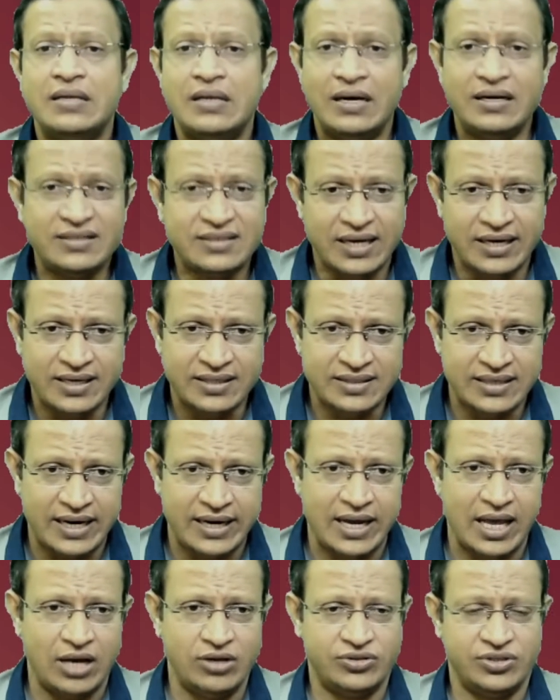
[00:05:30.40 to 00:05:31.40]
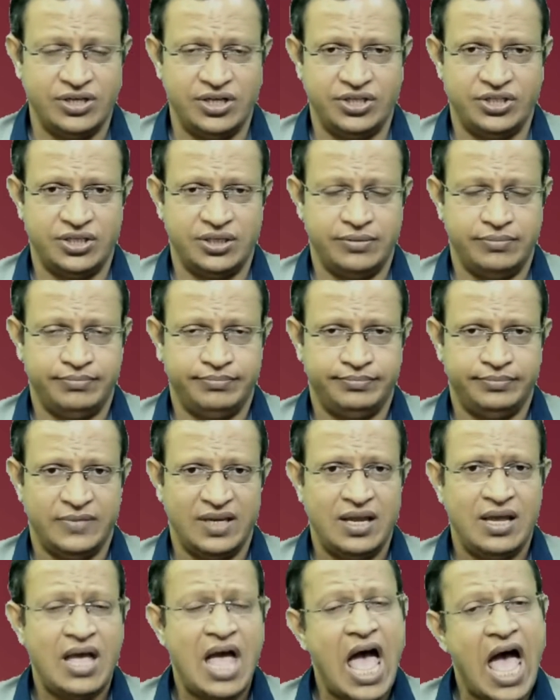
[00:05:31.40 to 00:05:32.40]
Let's understand hallucination.
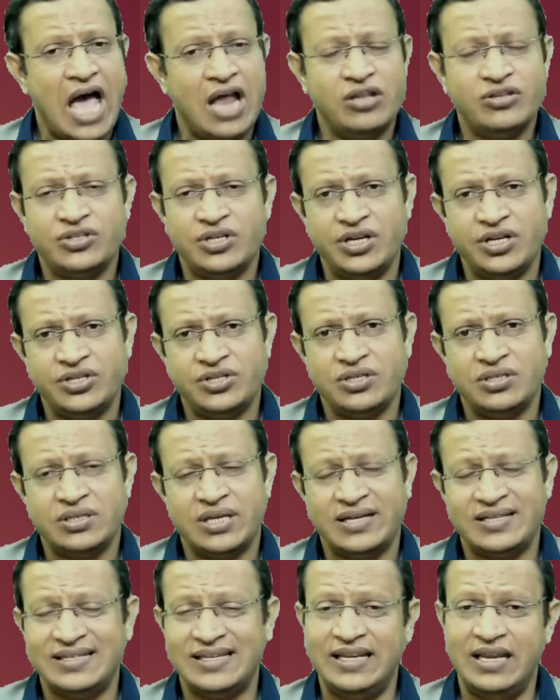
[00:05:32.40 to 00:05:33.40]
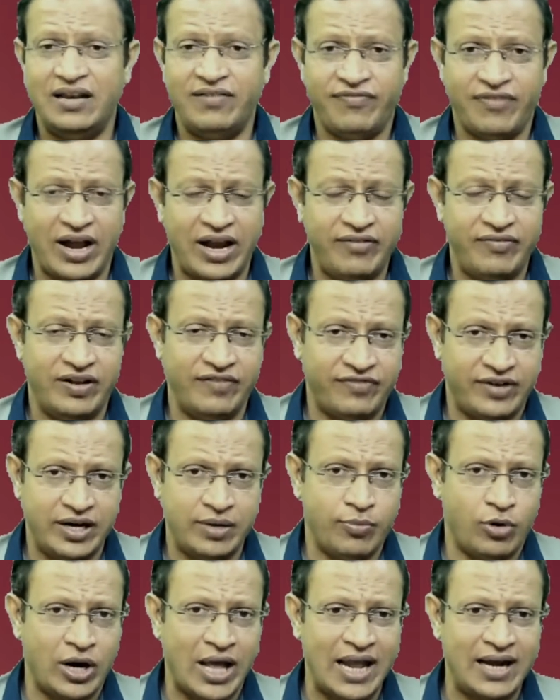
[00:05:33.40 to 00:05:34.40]
Hallucinations are seen in five
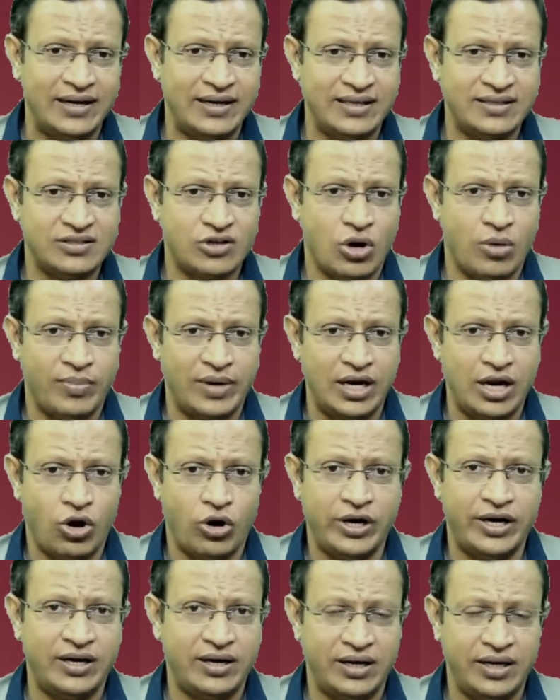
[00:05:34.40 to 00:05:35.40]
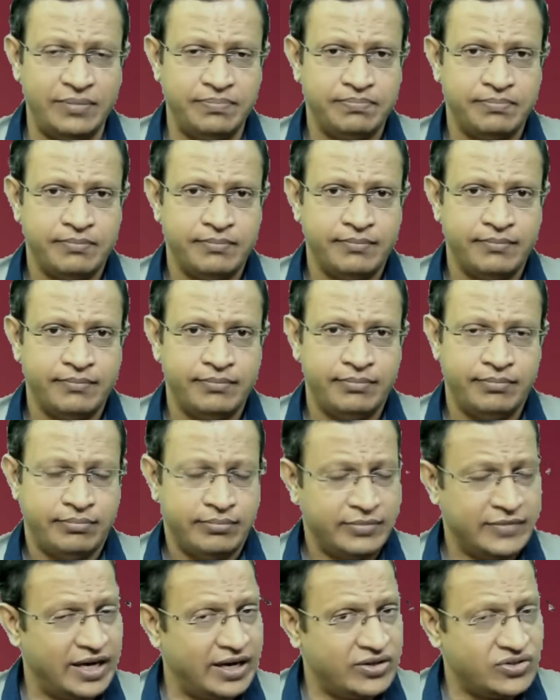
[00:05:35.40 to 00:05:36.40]
different modalities commonly auditory,
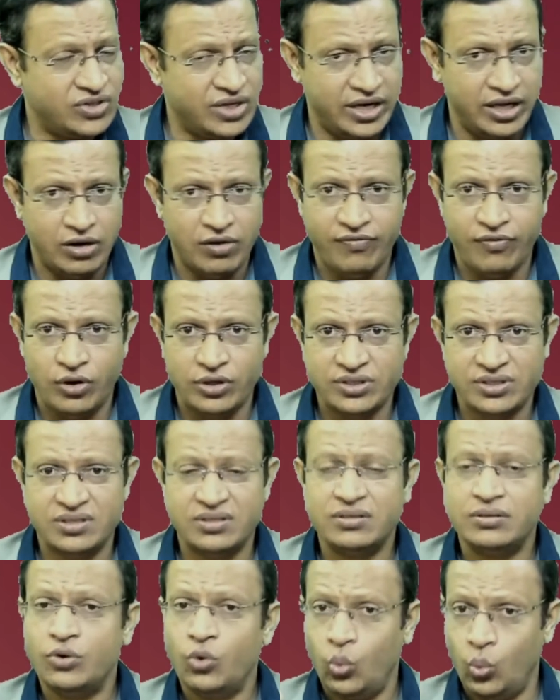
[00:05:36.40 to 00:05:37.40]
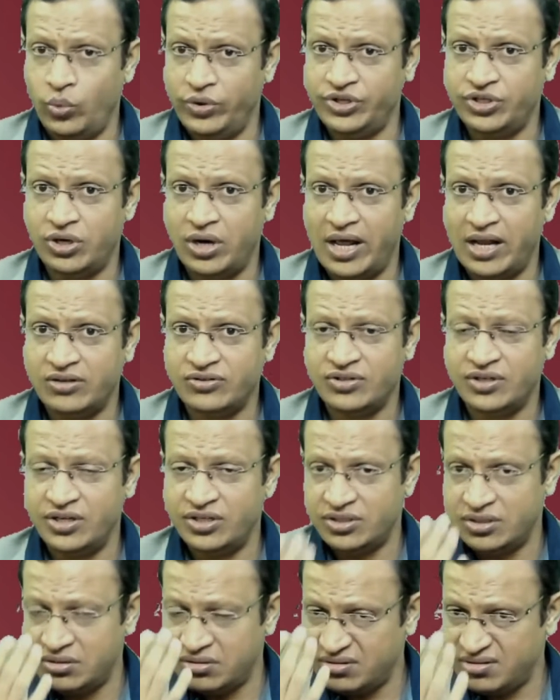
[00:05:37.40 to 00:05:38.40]
that is, hearing of voices, visual
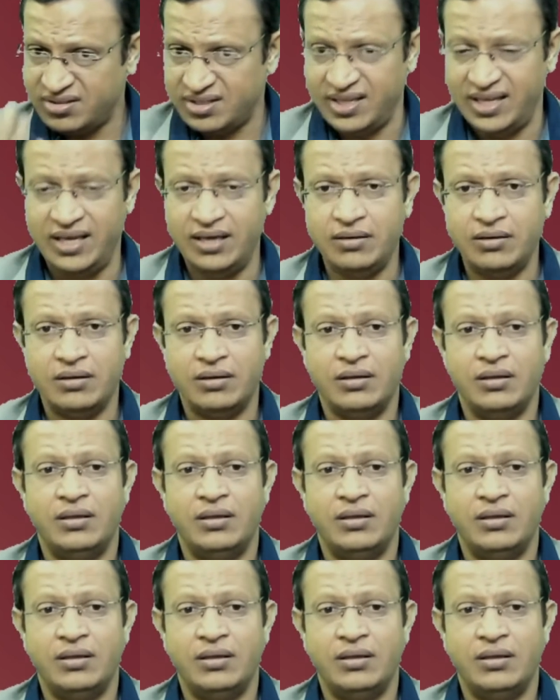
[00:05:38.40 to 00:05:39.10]
hallucination, seeing,